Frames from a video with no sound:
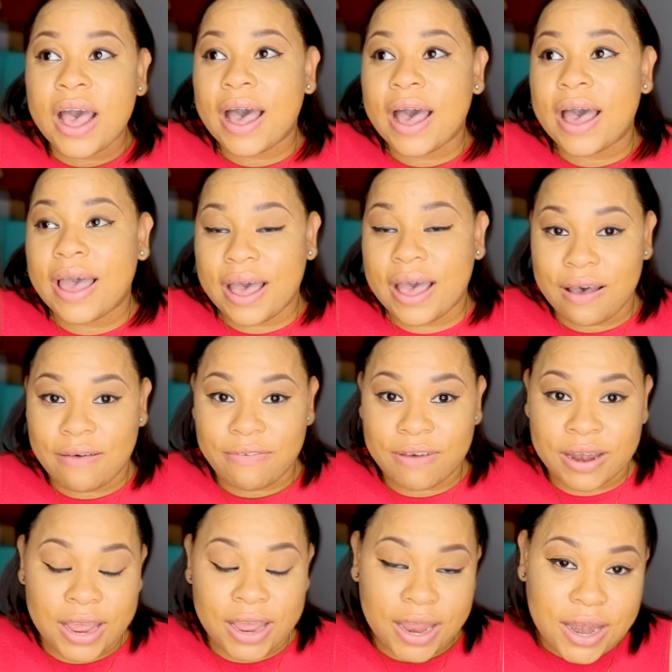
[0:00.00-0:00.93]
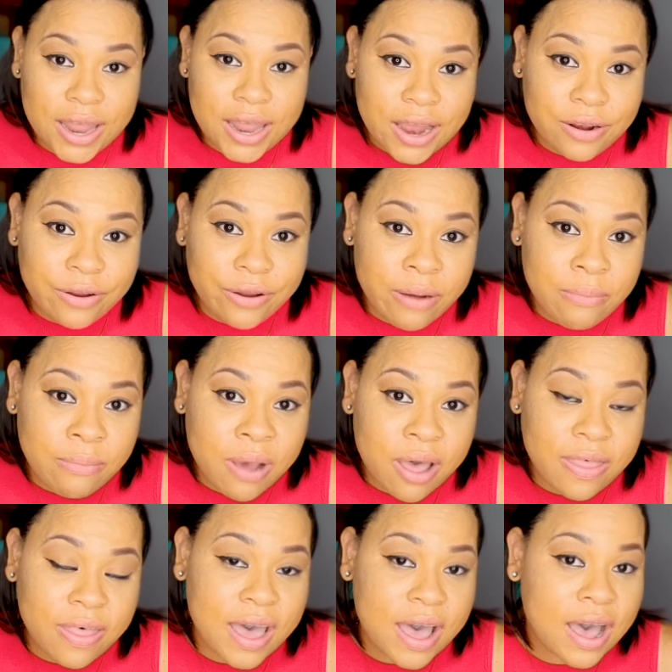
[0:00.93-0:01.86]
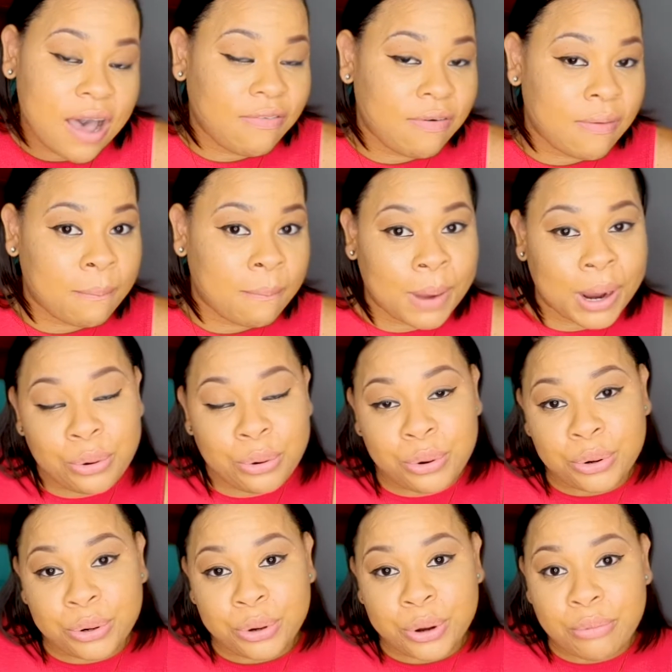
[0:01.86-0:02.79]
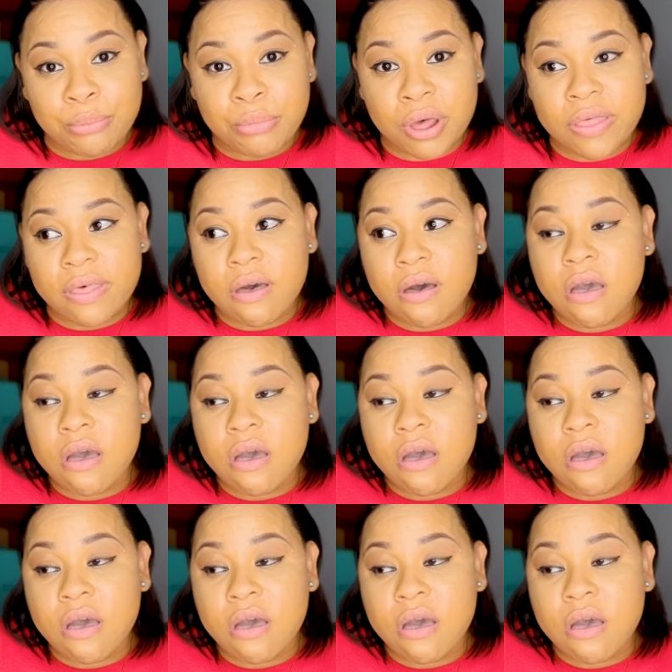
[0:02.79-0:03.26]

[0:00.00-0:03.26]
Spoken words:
I have an Indian grandmother. I have a maroon grandmother.